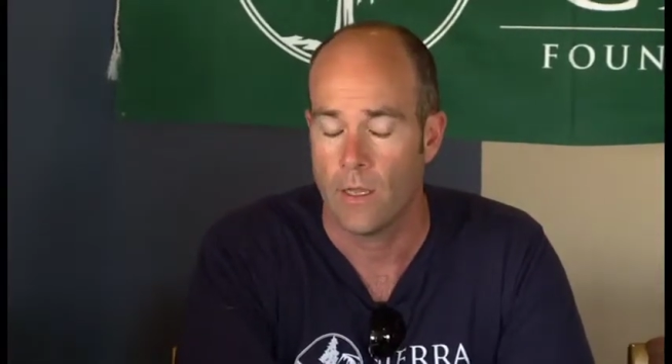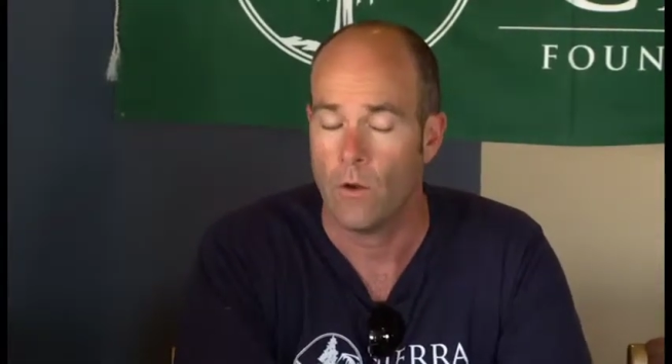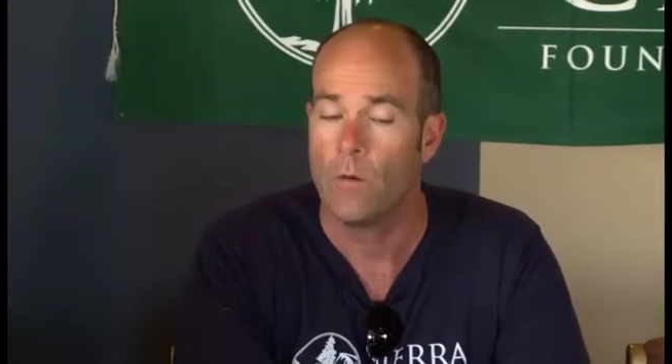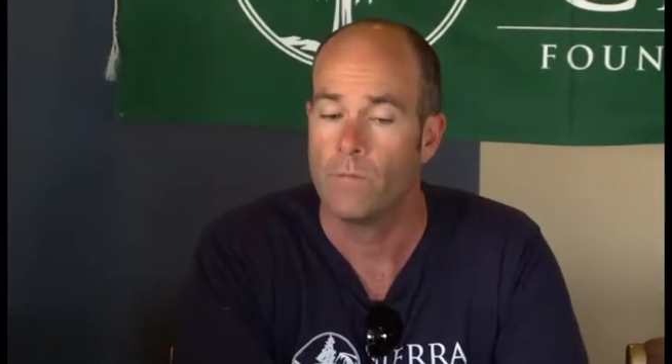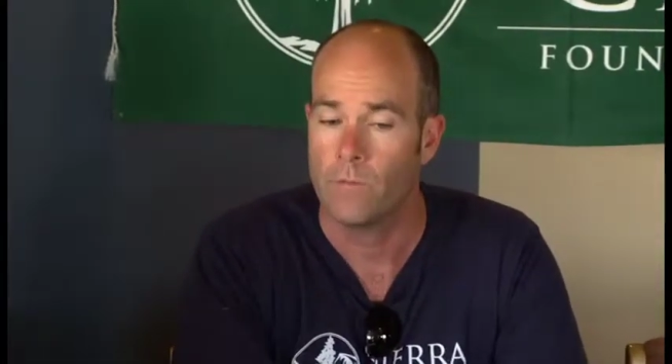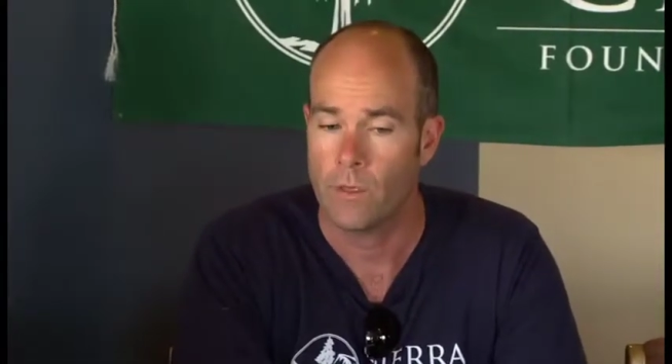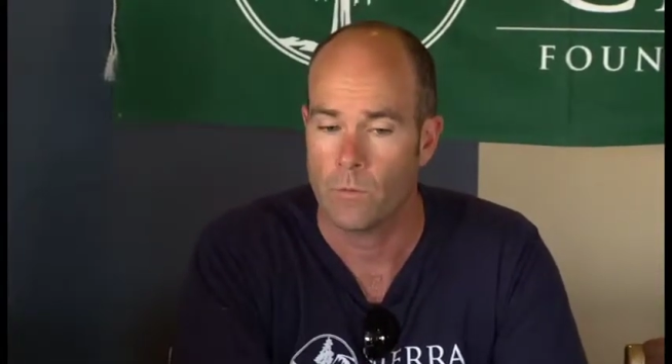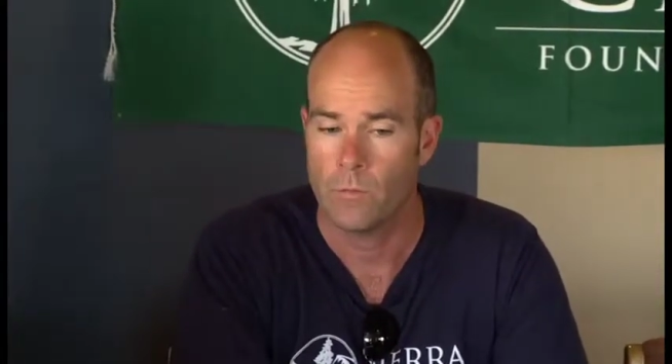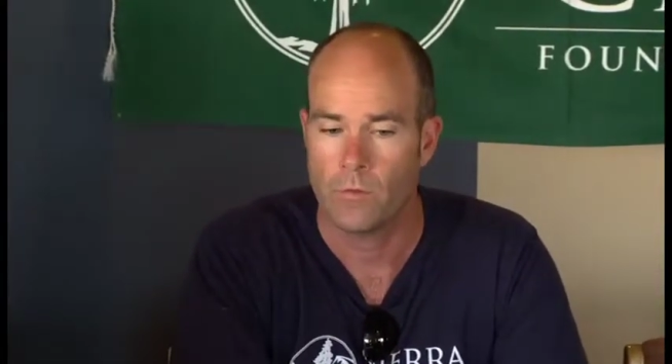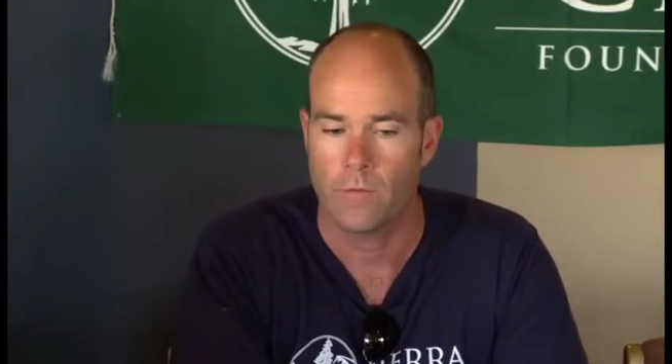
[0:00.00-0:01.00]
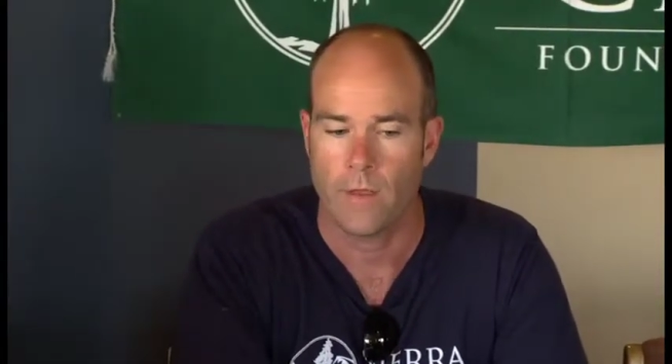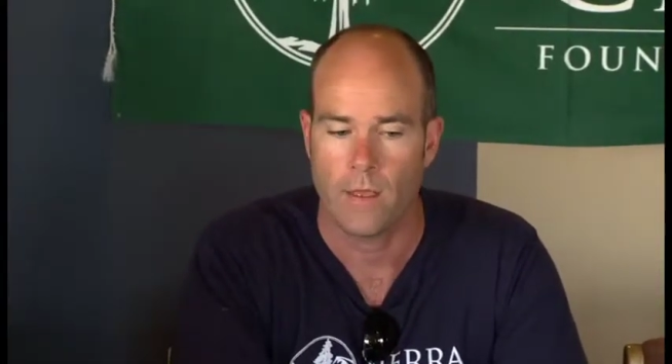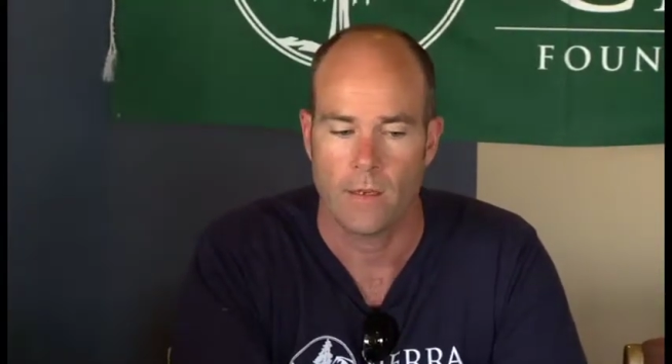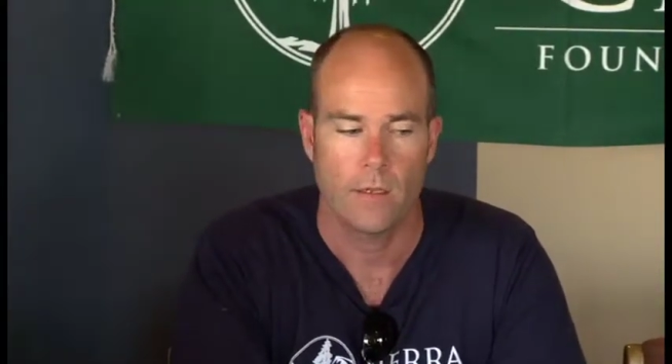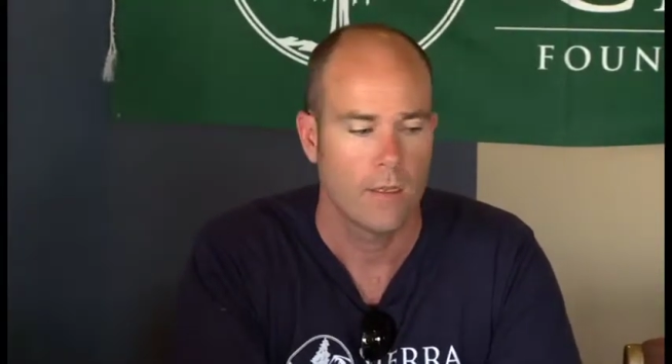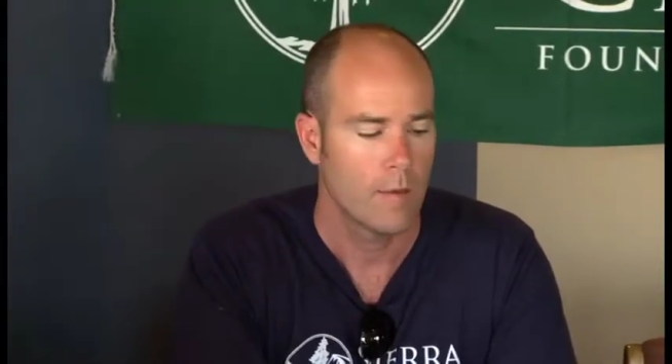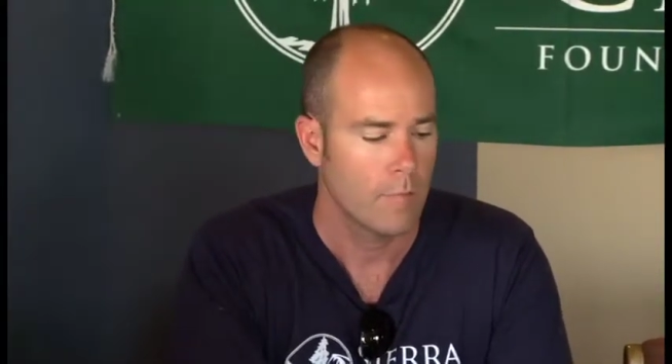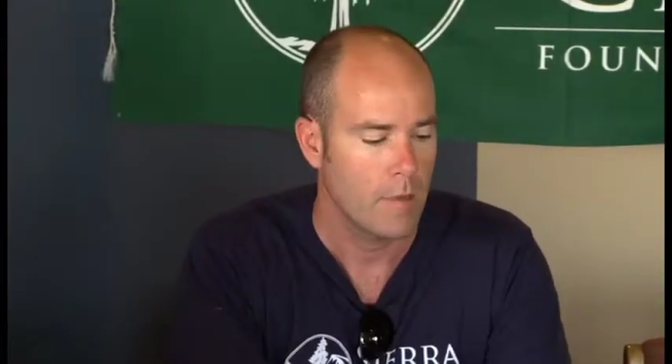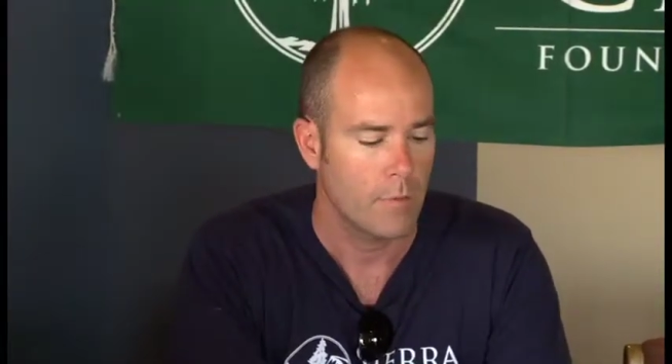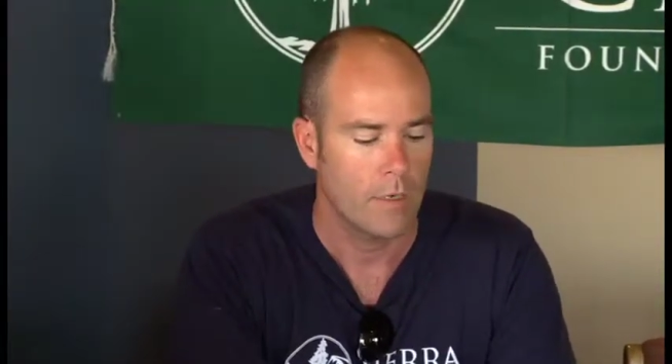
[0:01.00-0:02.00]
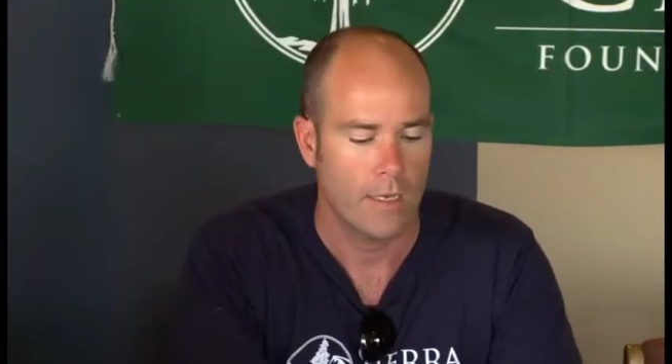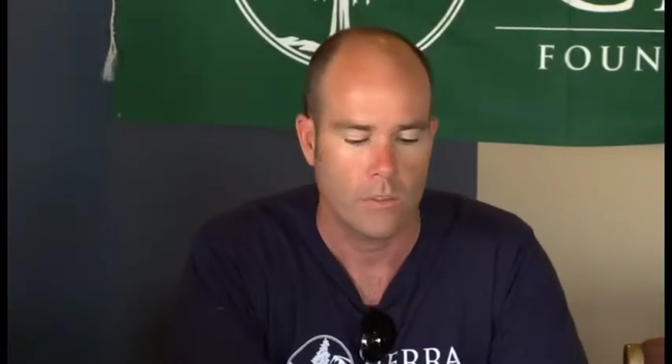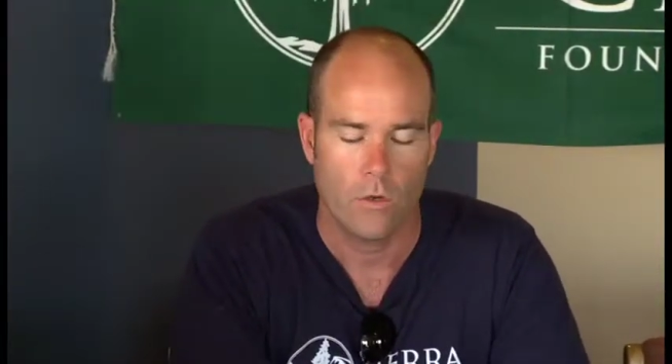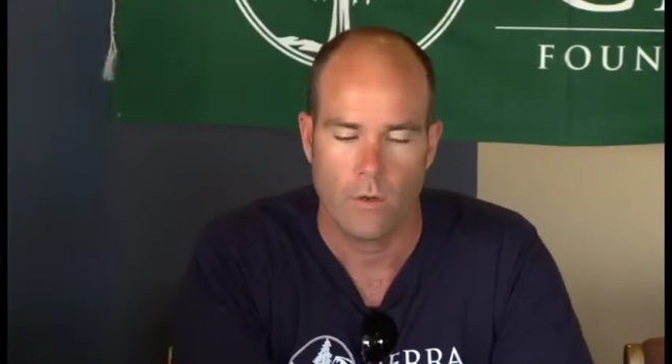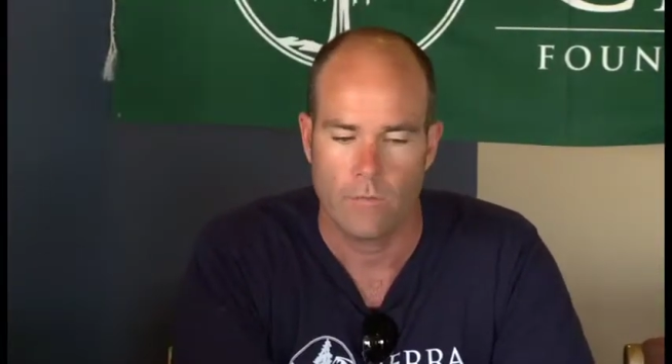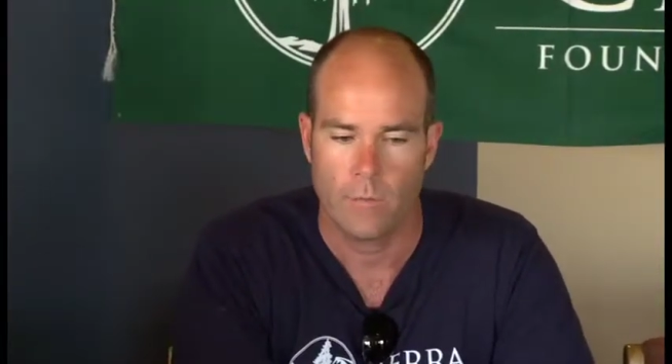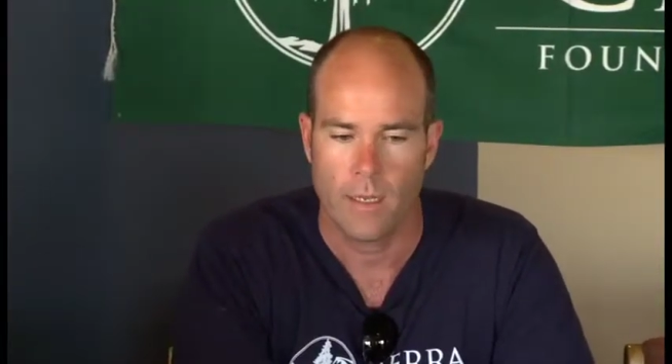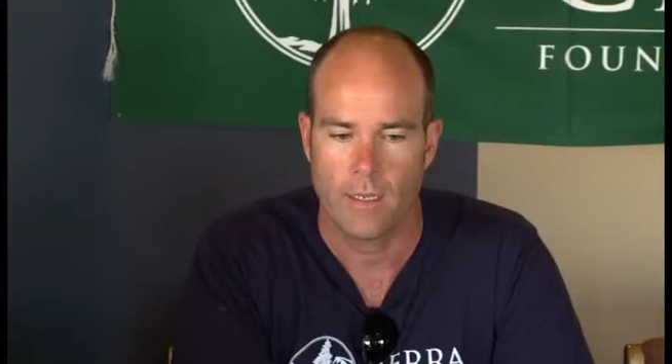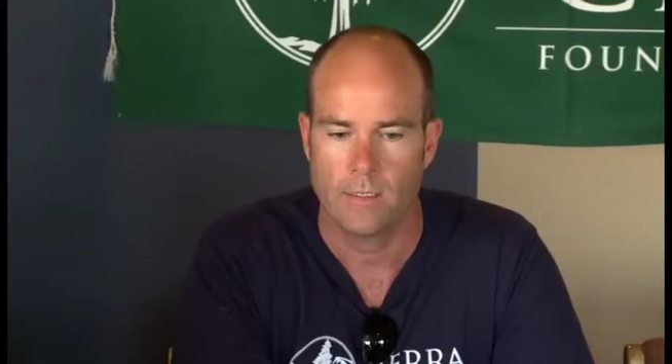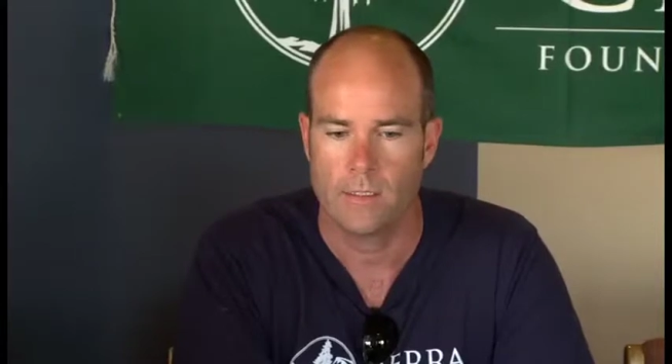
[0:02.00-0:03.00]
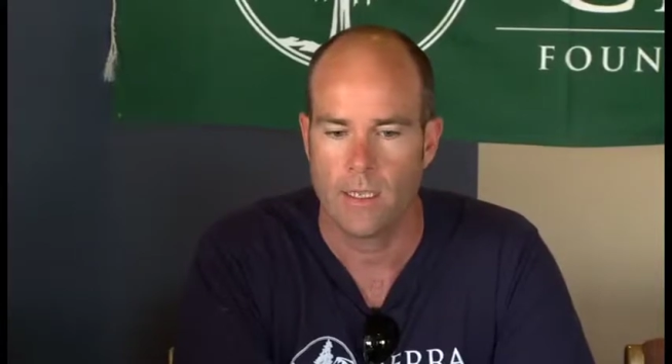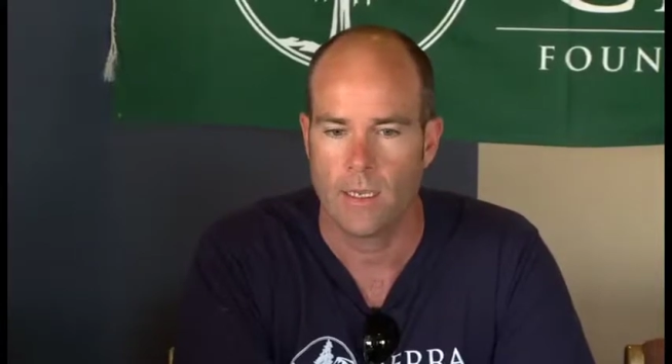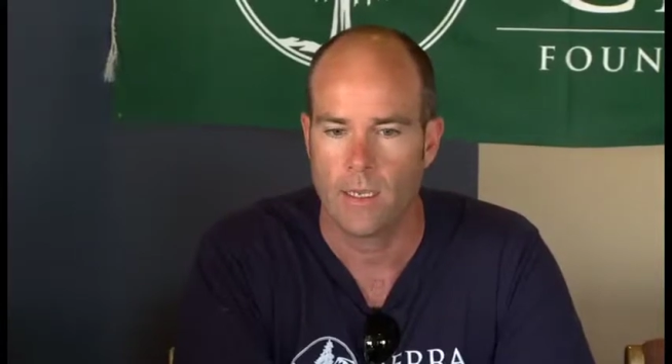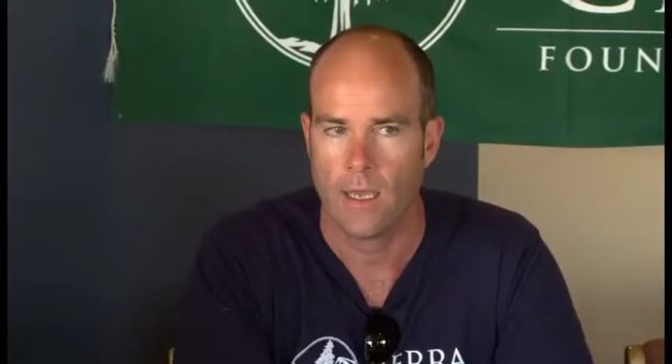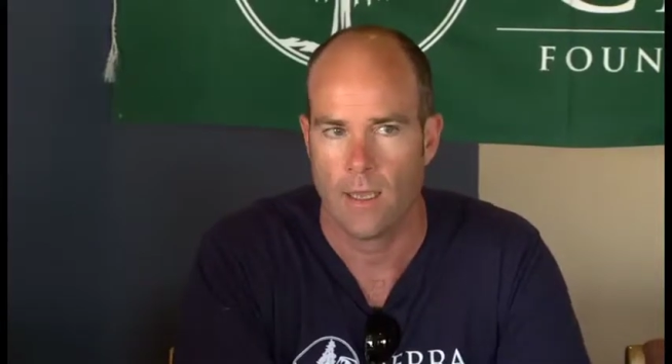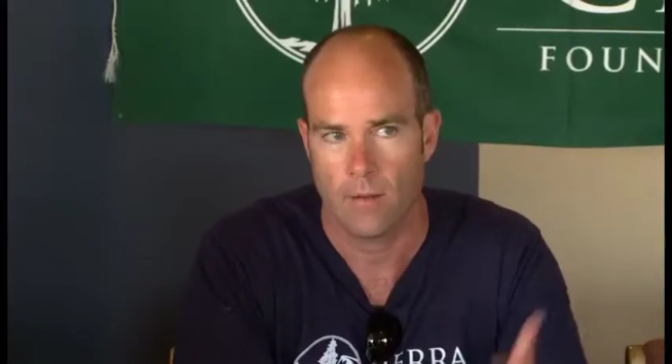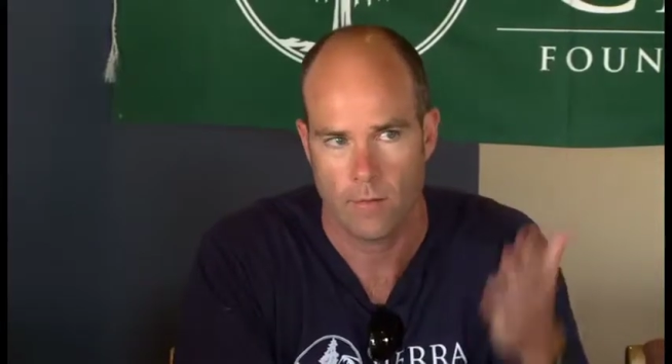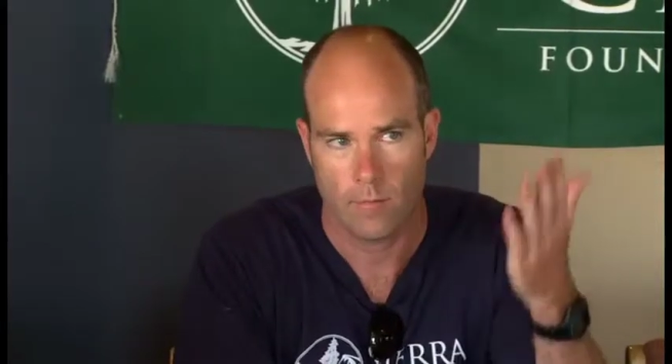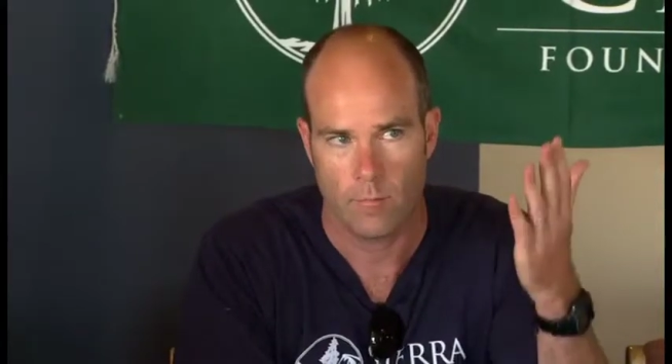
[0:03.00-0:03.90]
hopefully will prevent people like Tony from getting sick, and